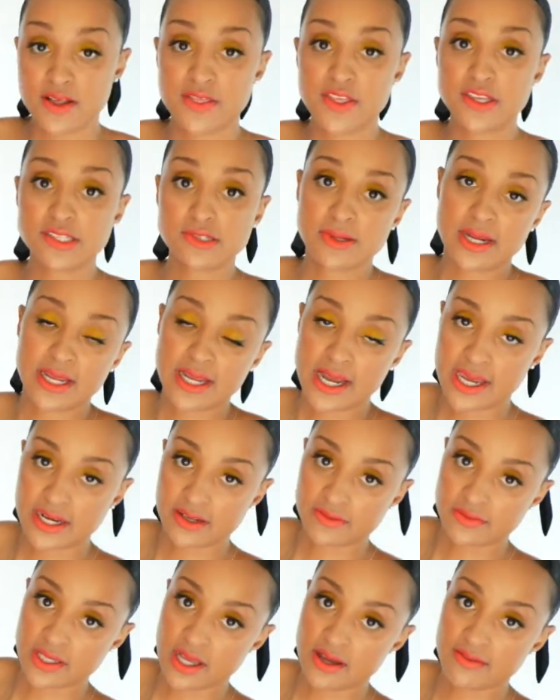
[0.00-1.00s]
this one I kind
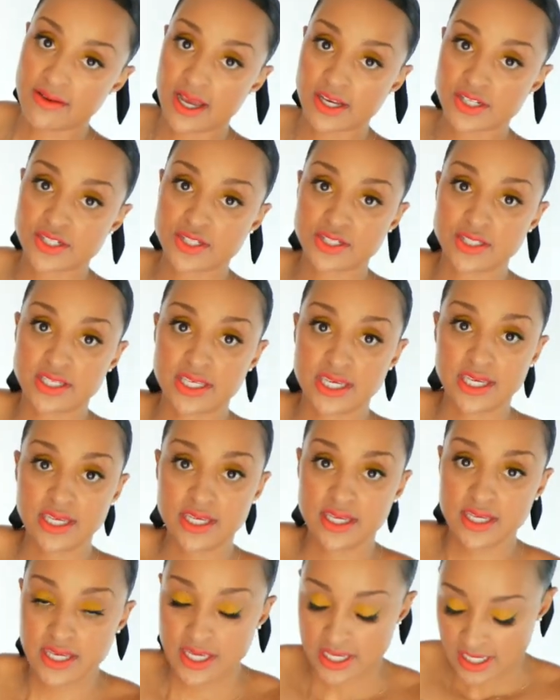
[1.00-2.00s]
of love actually,
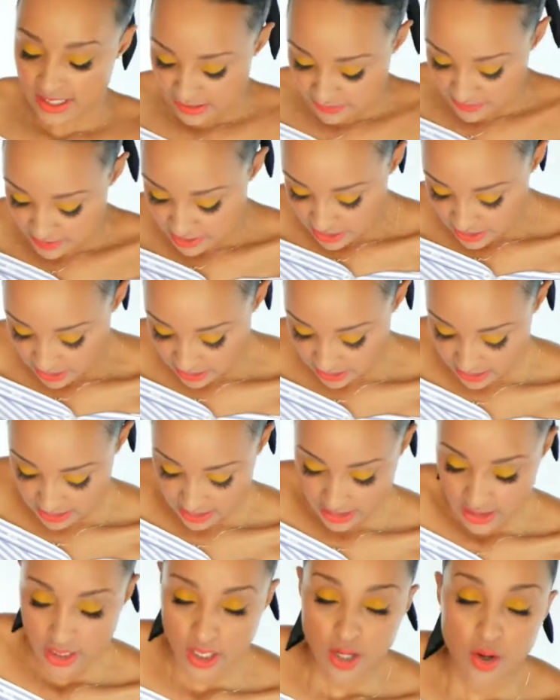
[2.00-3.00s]

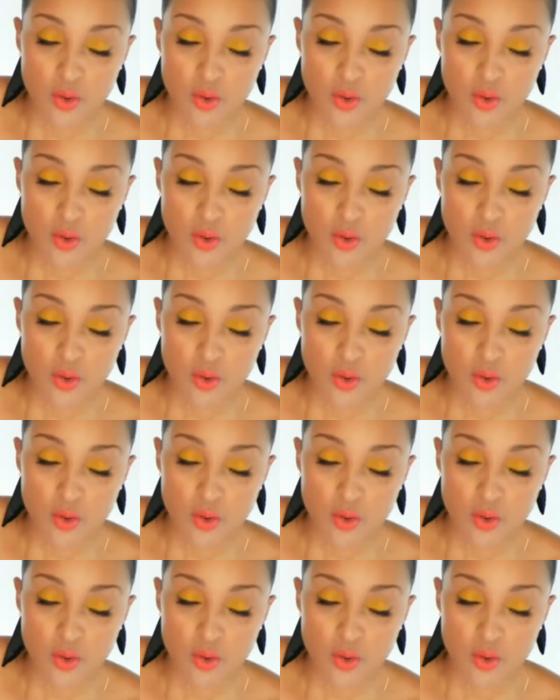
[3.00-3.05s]
especially